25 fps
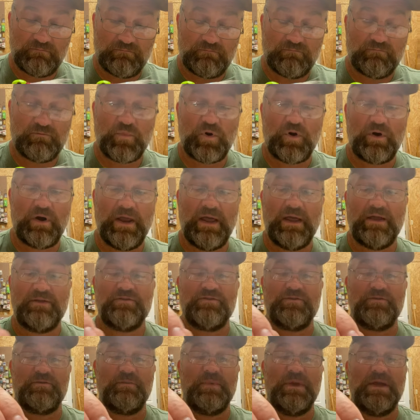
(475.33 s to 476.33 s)
or head
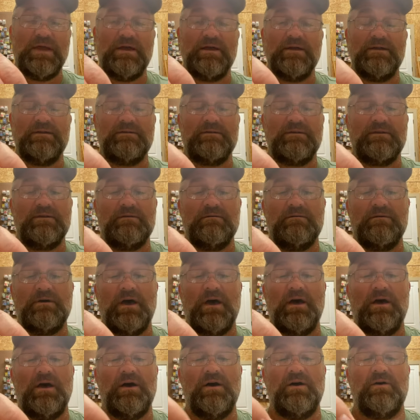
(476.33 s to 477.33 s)
cement
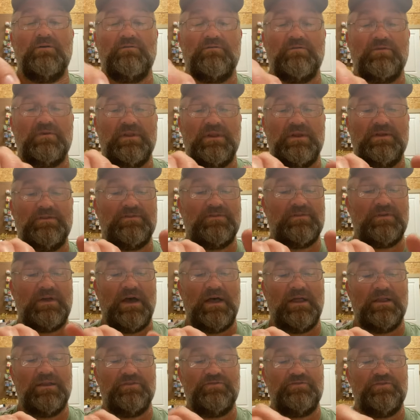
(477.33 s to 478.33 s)
uh, for these
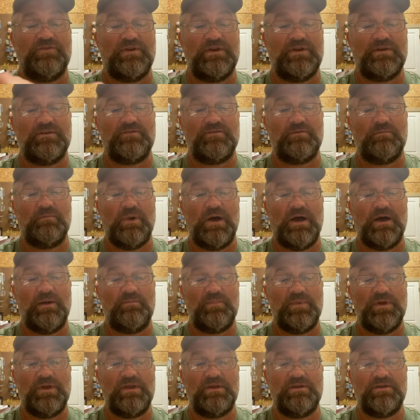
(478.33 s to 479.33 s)
style of jigs in my
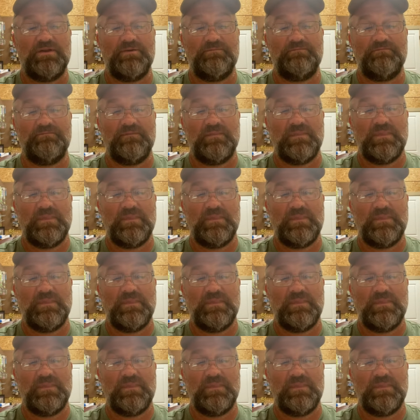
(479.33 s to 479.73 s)
opinion.